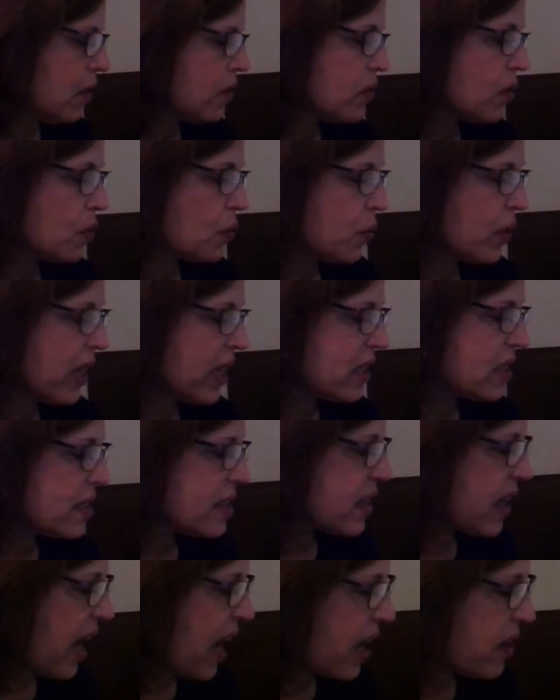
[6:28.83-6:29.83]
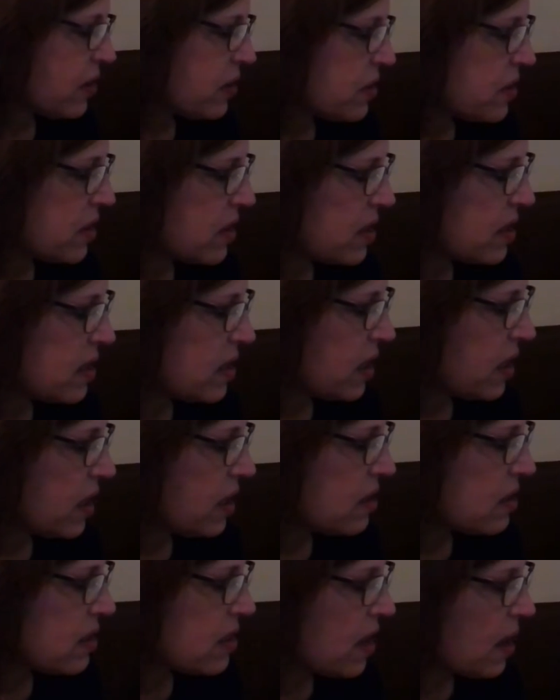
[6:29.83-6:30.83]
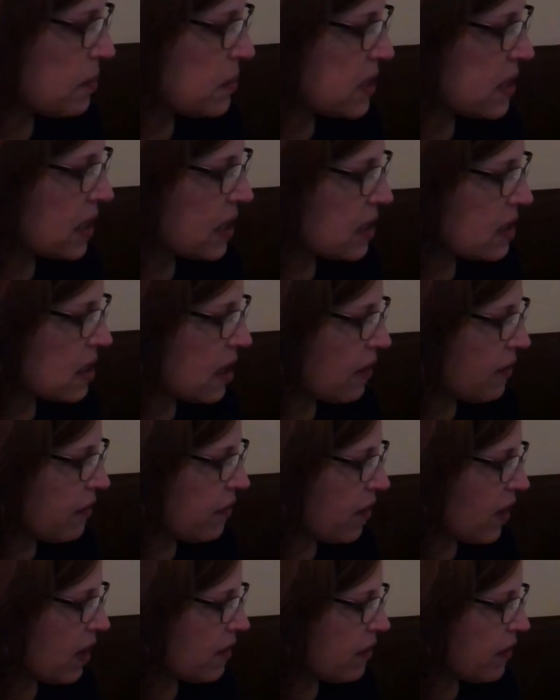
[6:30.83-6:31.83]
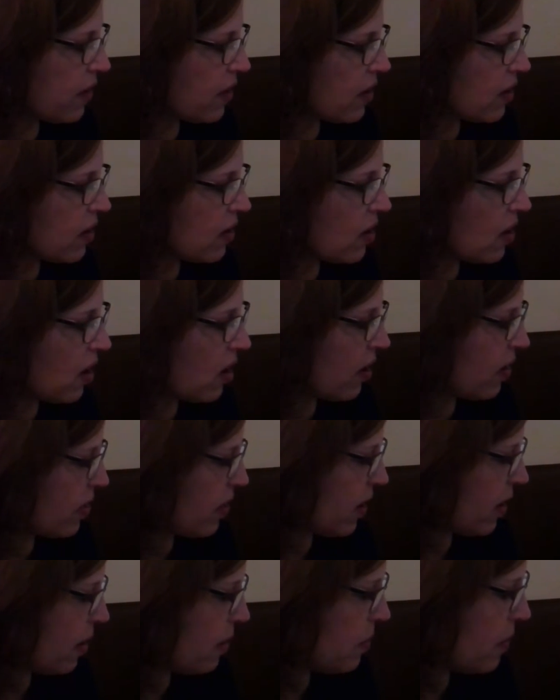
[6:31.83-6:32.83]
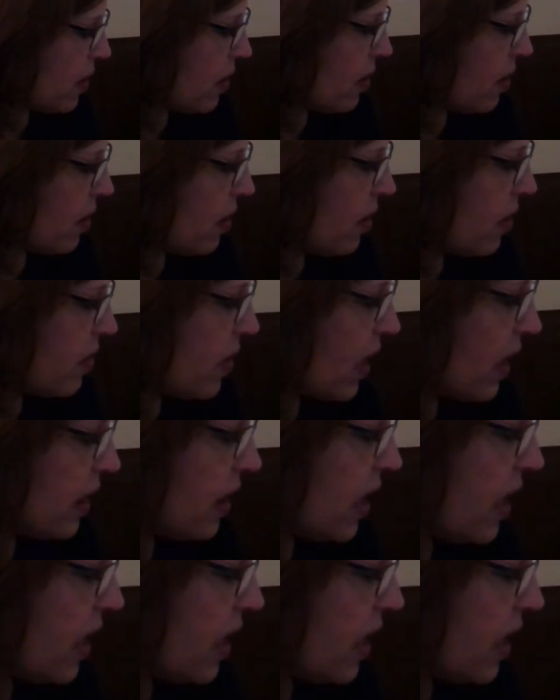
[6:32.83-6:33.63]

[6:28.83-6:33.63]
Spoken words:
The wind scatters the seeds. Some seeds have fluff on them that